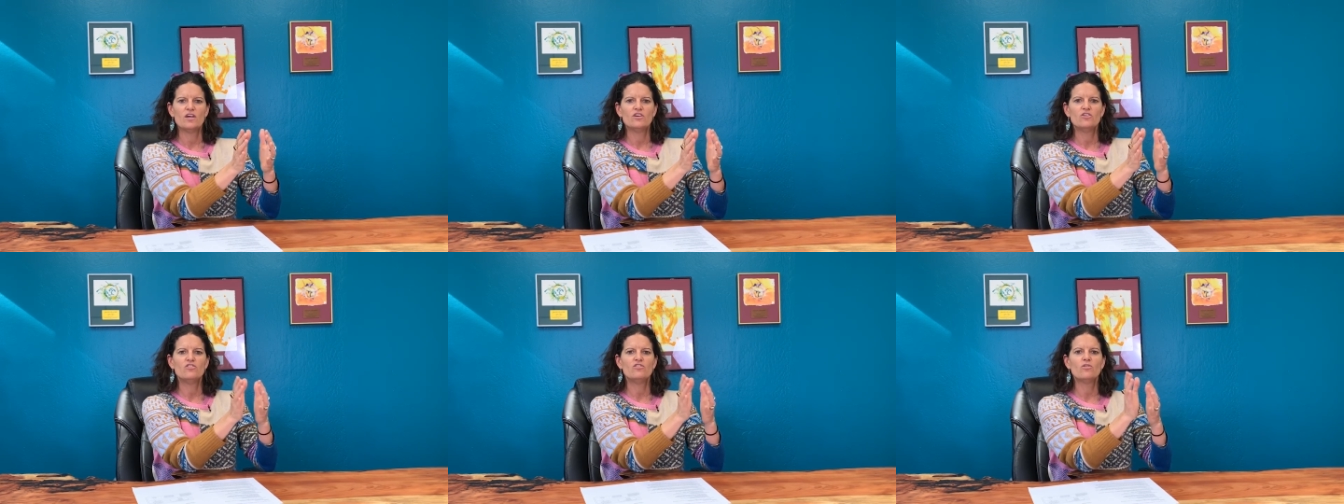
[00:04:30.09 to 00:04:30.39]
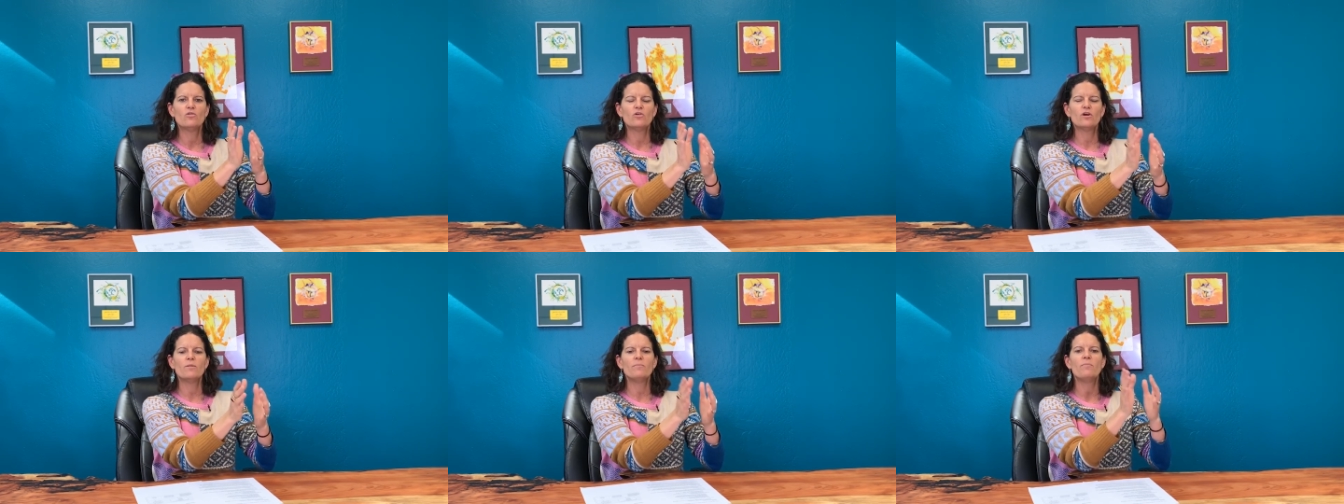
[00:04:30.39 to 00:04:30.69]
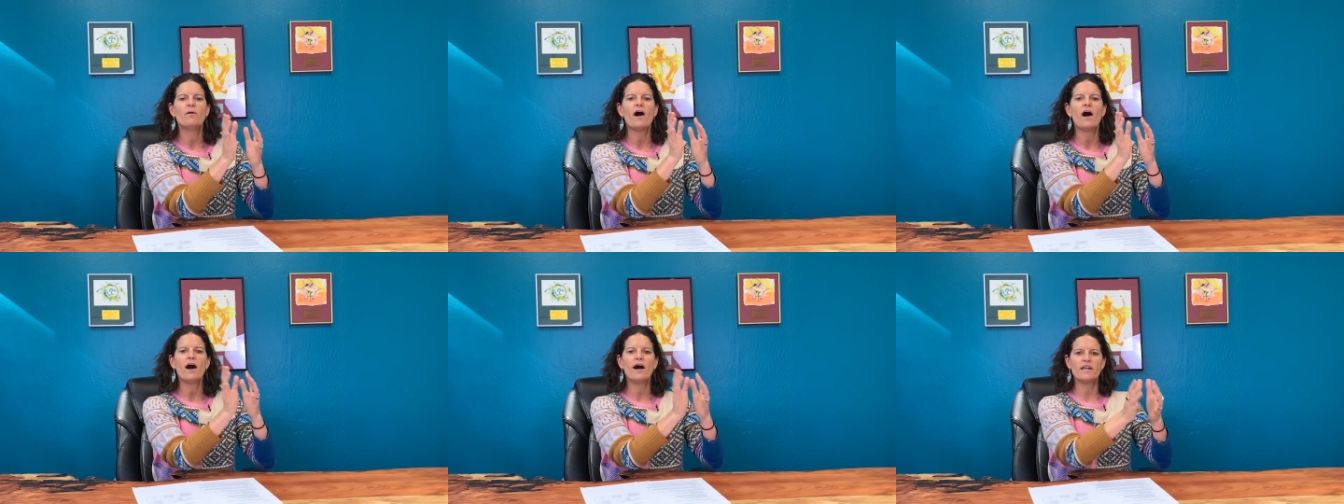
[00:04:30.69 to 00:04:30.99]
your
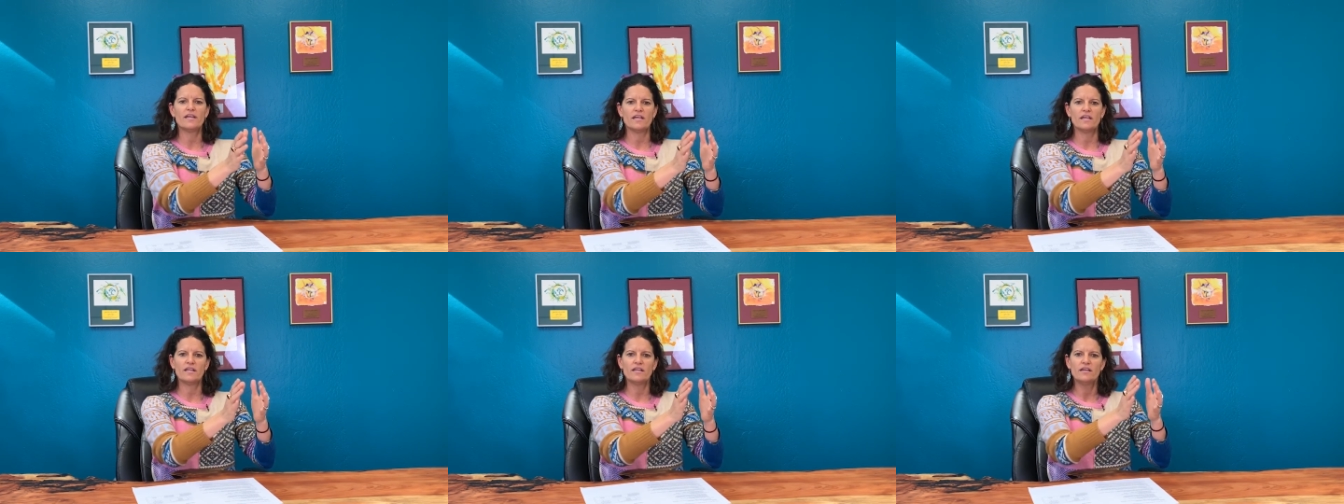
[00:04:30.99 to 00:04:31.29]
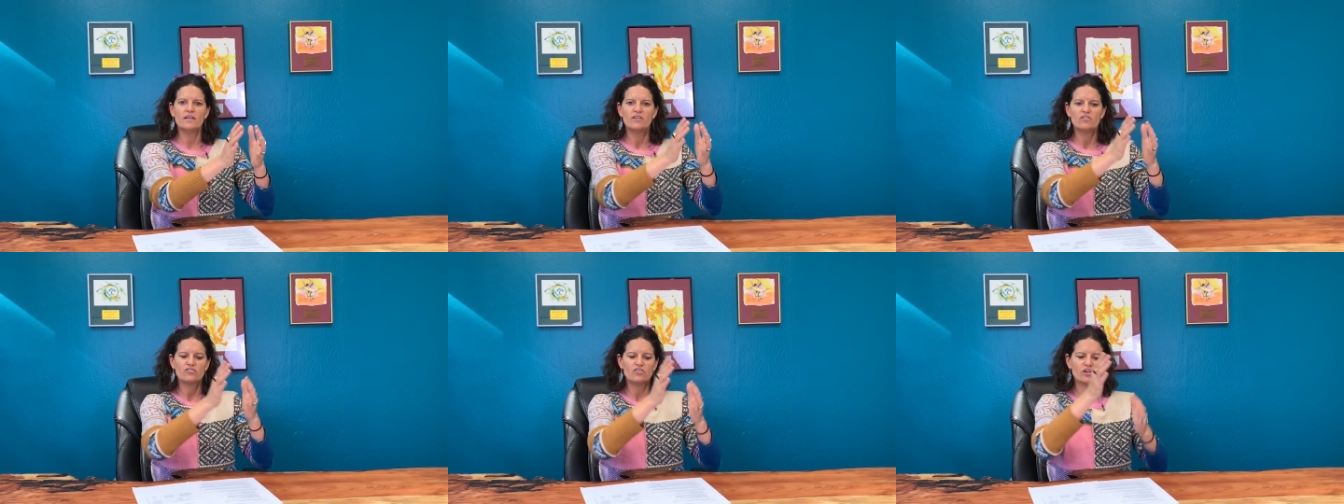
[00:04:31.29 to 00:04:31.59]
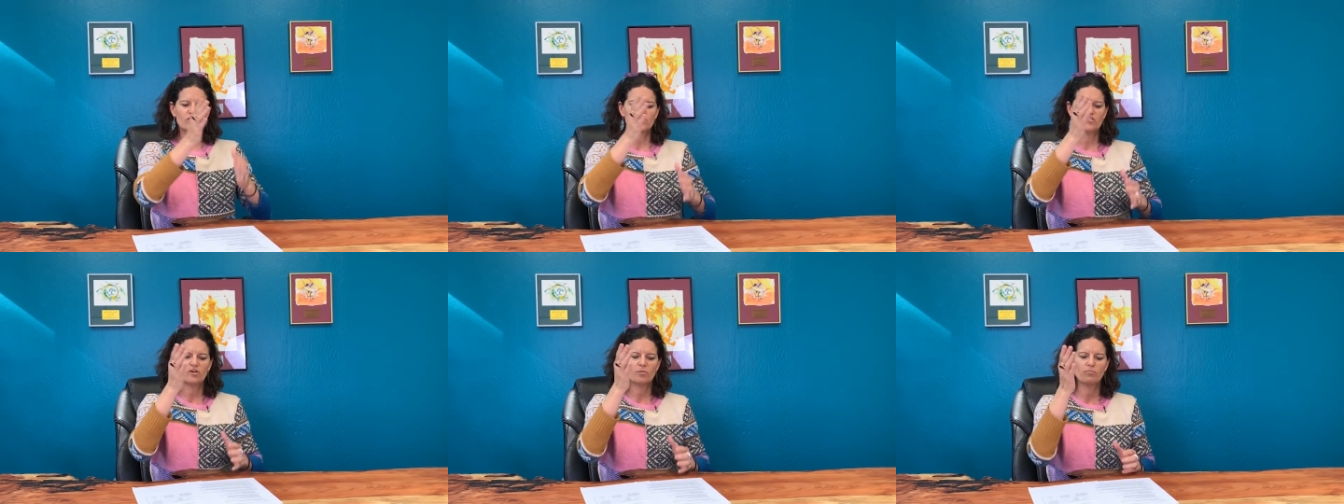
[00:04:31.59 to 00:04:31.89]
body
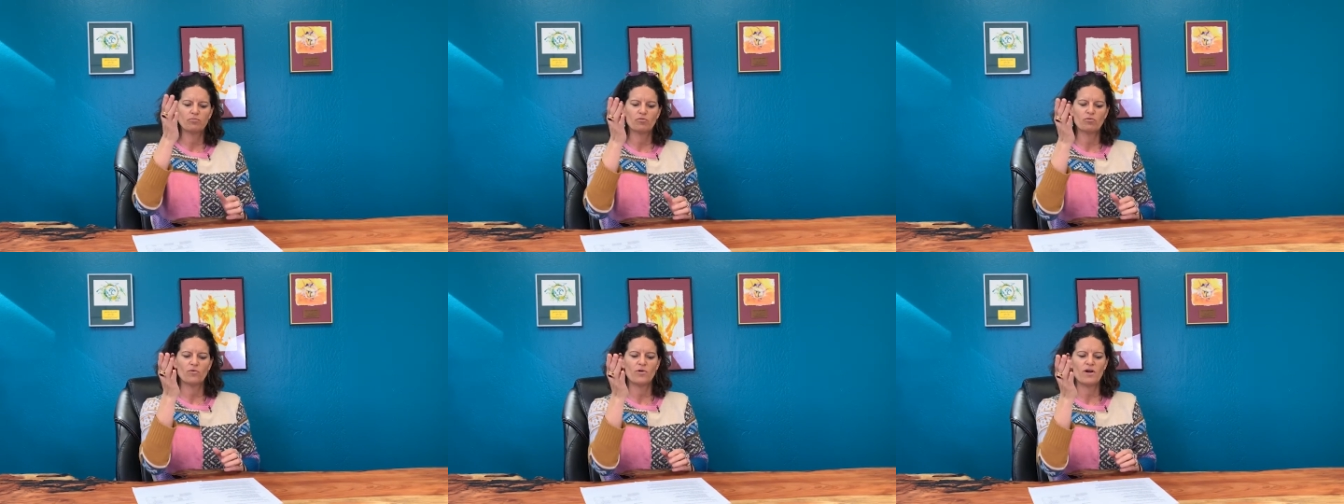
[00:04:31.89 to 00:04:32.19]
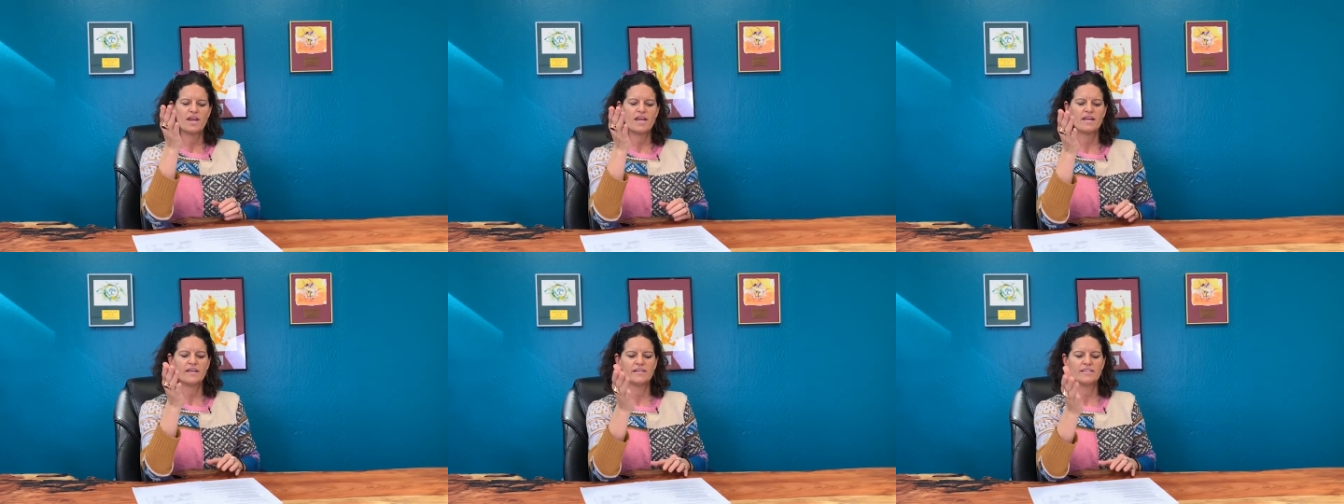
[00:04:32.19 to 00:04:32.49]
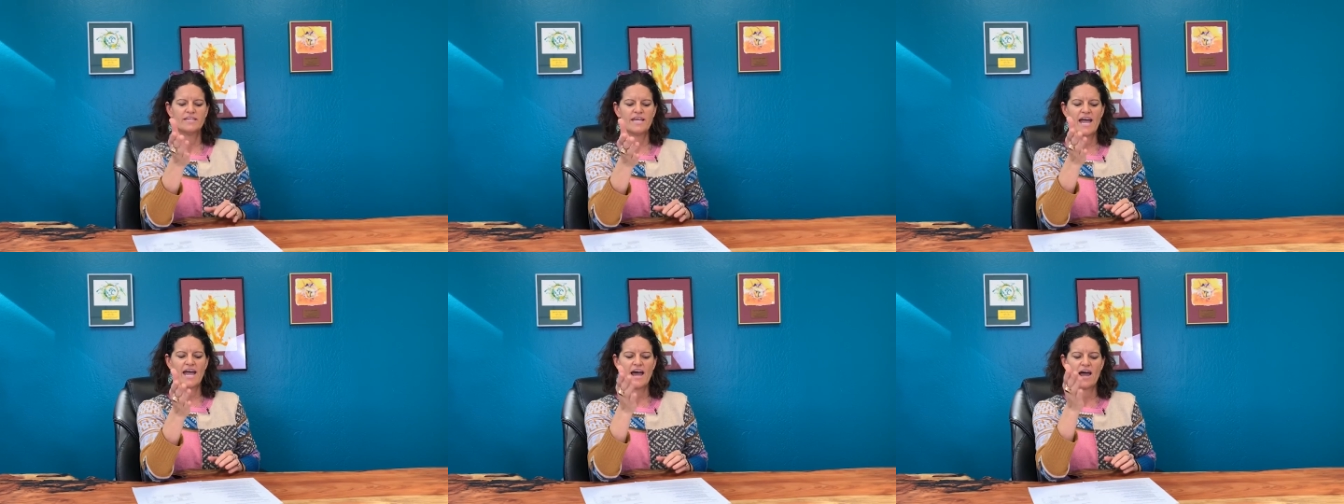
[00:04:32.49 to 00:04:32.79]
starts to break
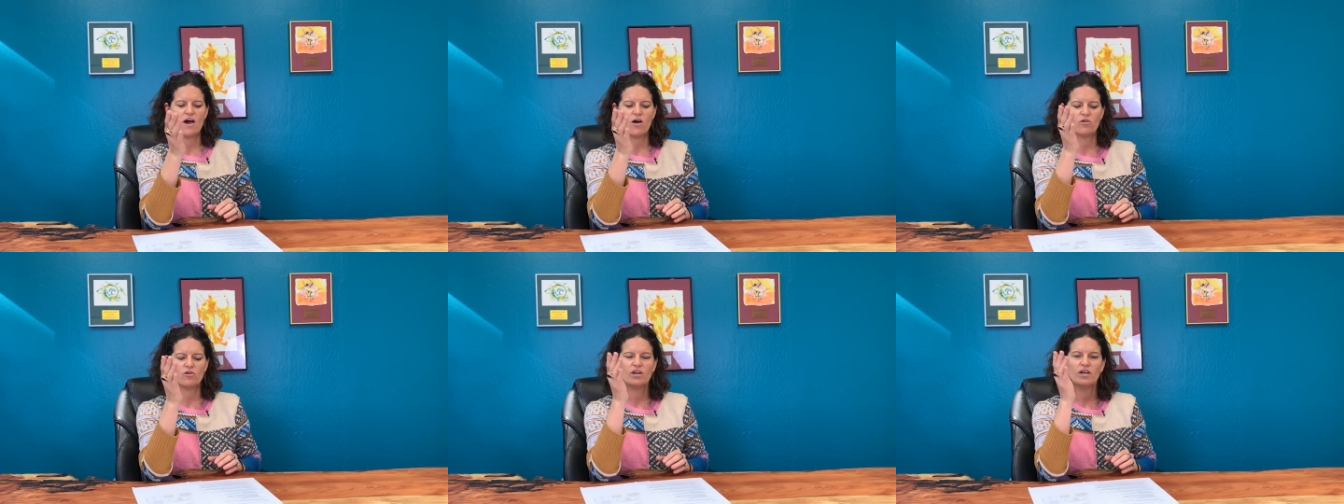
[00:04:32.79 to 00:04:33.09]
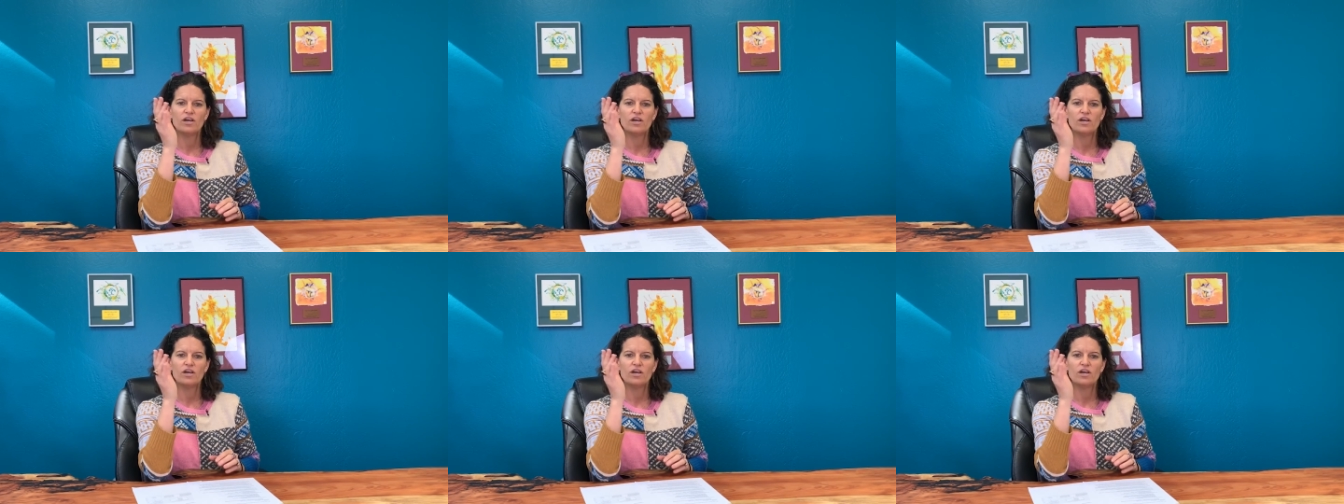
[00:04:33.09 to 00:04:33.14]
down